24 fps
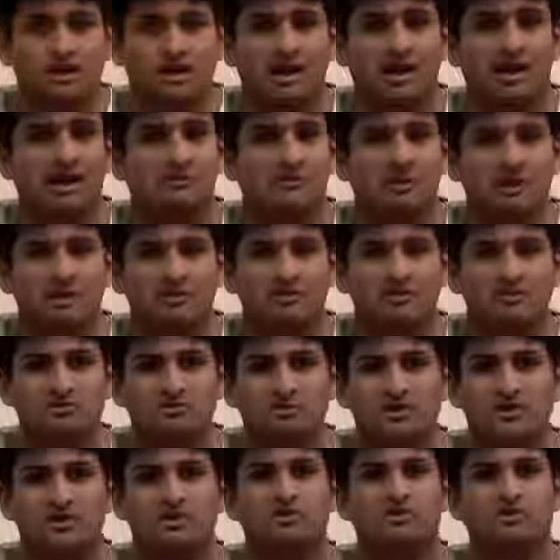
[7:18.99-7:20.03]
Hi, my name is
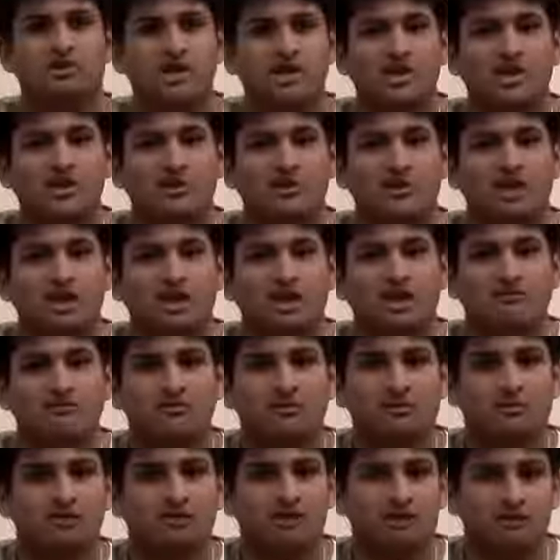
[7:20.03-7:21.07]
Mihir Deo, and I'm
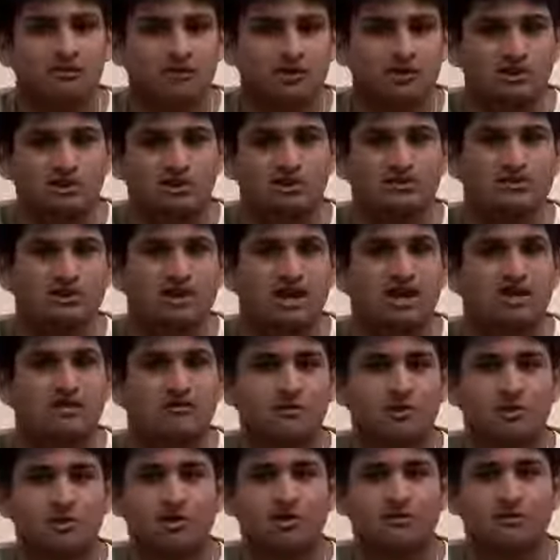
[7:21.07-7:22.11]
from the University of
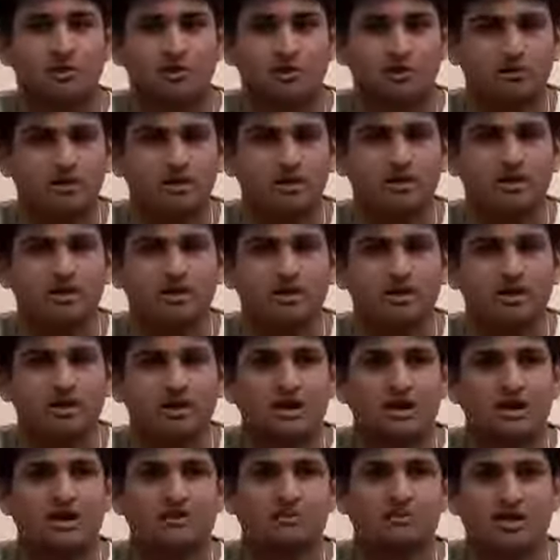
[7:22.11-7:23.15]
California, Berkeley,
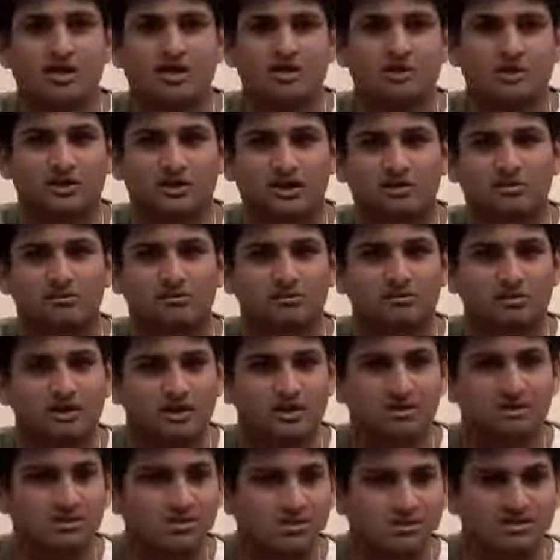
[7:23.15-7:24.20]
majoring
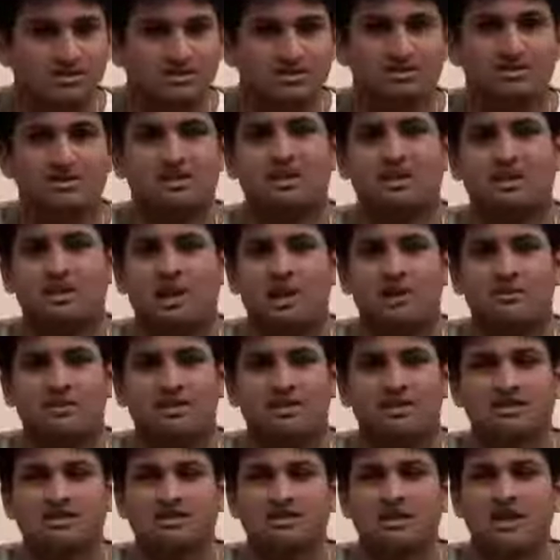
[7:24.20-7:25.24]
in business and
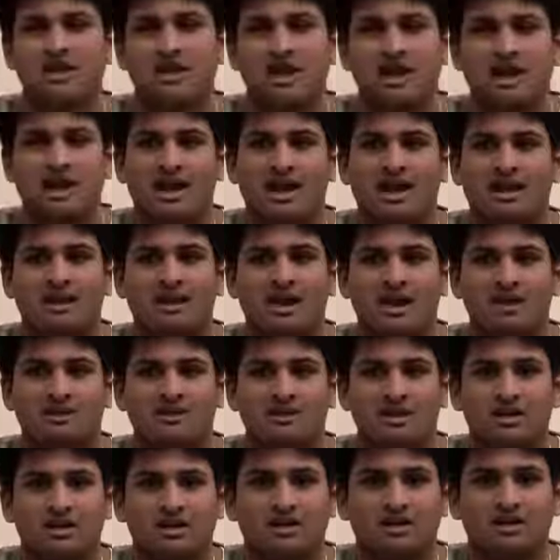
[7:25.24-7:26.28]
economics. And I
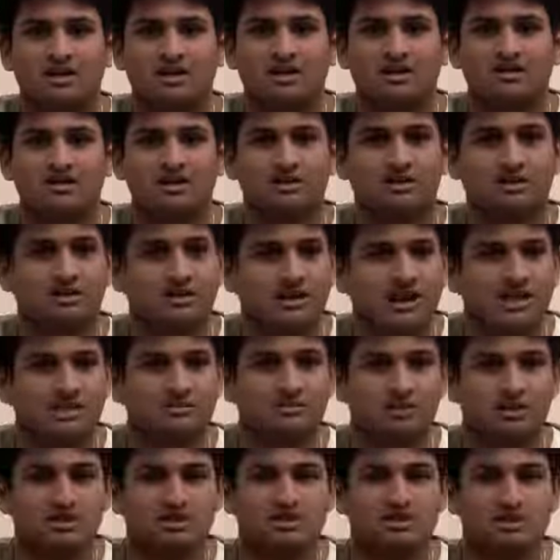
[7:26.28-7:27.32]
thought that today's
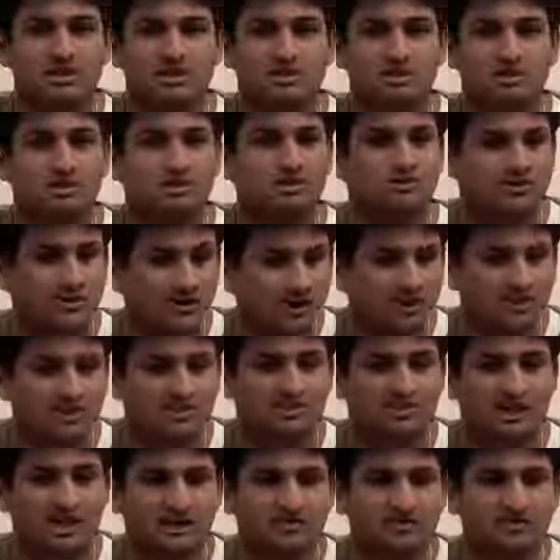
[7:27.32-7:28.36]
presentation was very
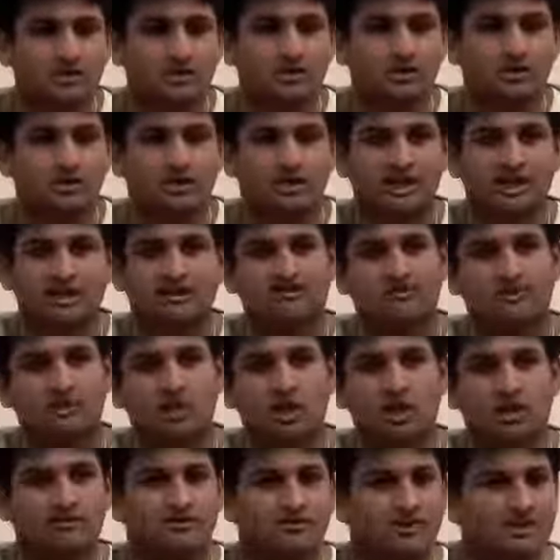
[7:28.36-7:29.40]
insightful. It gave a
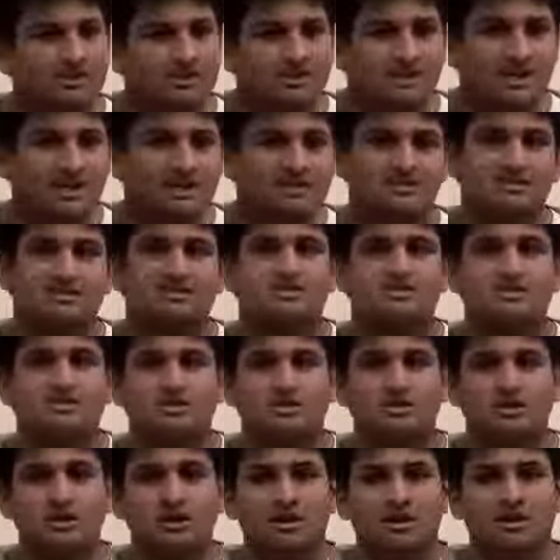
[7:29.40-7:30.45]
lot of insights
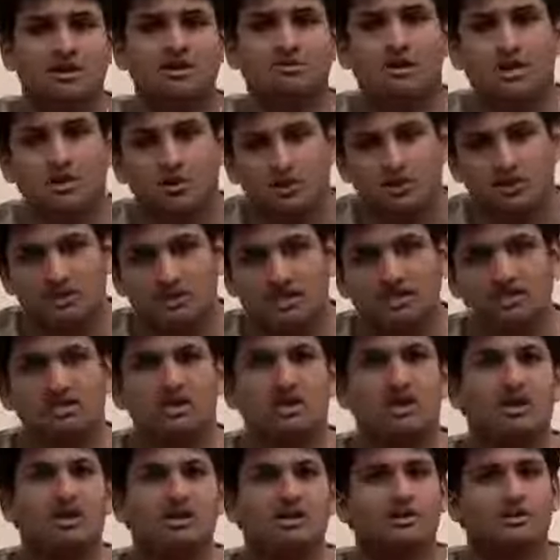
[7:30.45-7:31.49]
into the Bhagavad
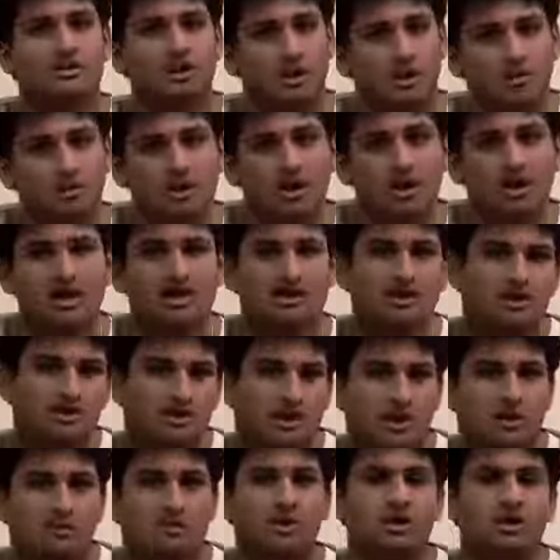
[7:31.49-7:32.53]
Gita and Dharma and
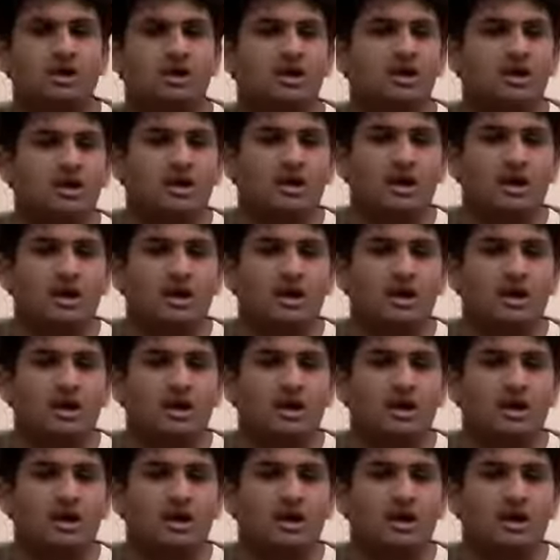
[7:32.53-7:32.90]
Adharma.